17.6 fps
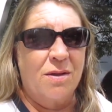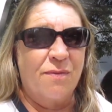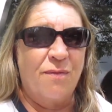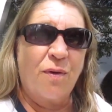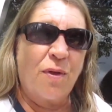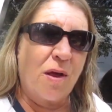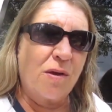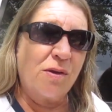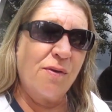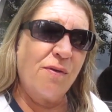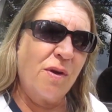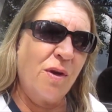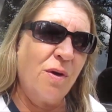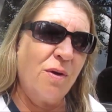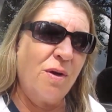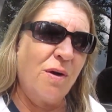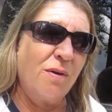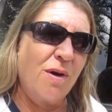For those of
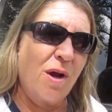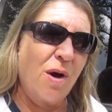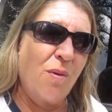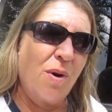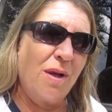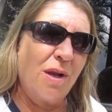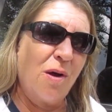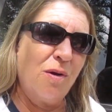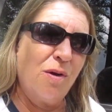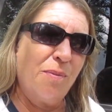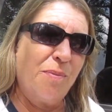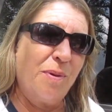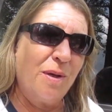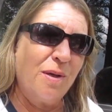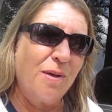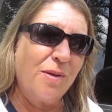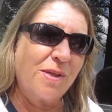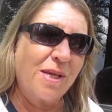you who don't know what
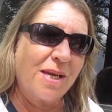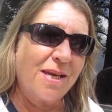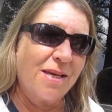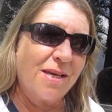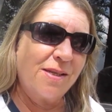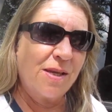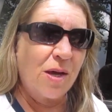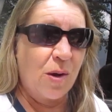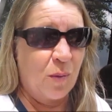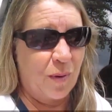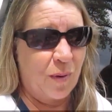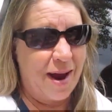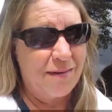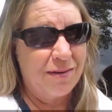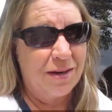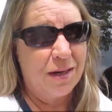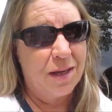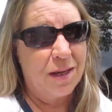Lollapalooza is, we're
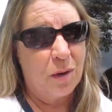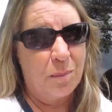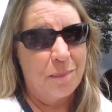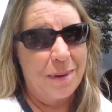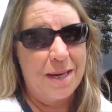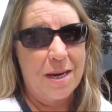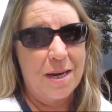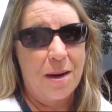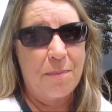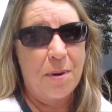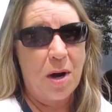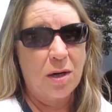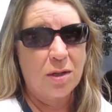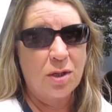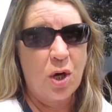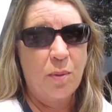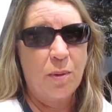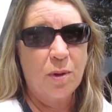having a little meetup
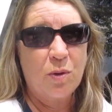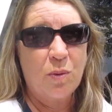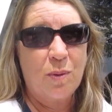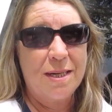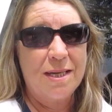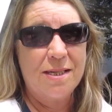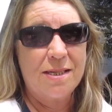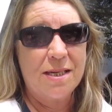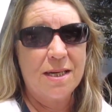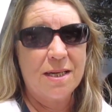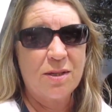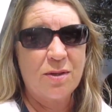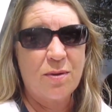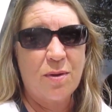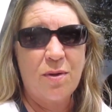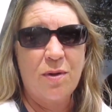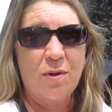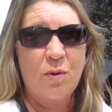October 26th
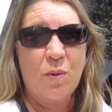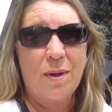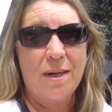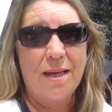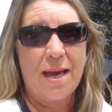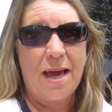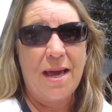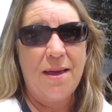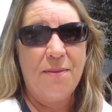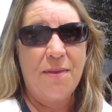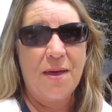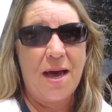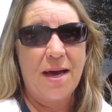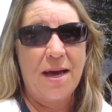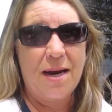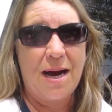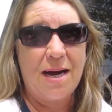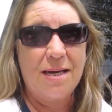through the 28th
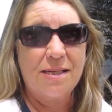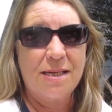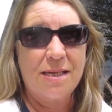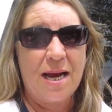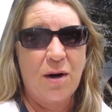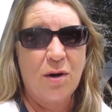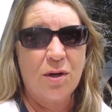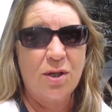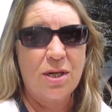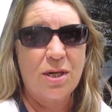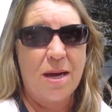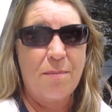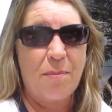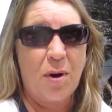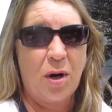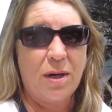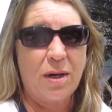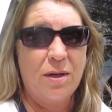at Eisenhower State
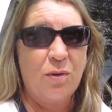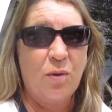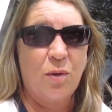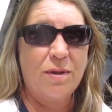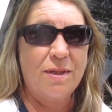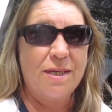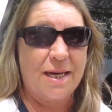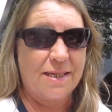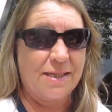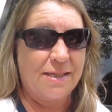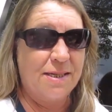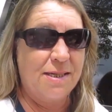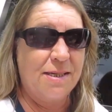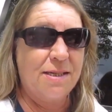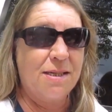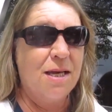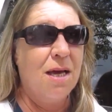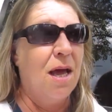Park in North
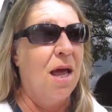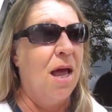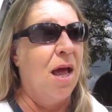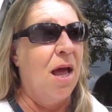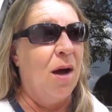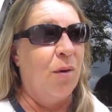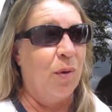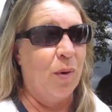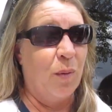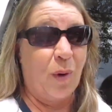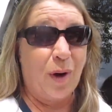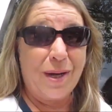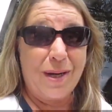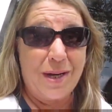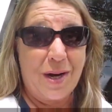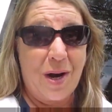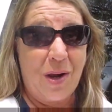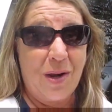Texas. We were
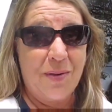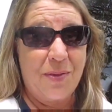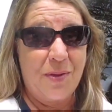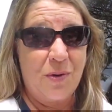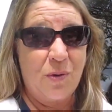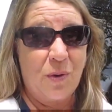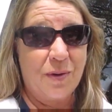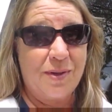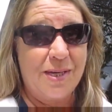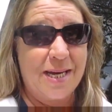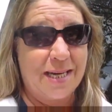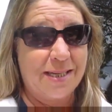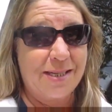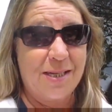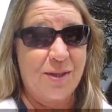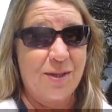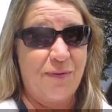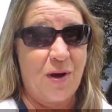going to call it the North
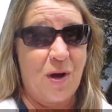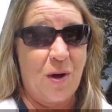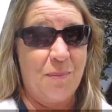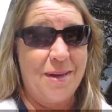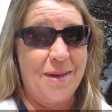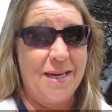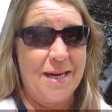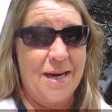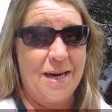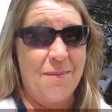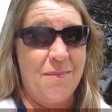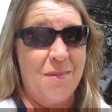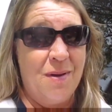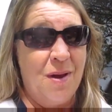Texas Fall Meetup,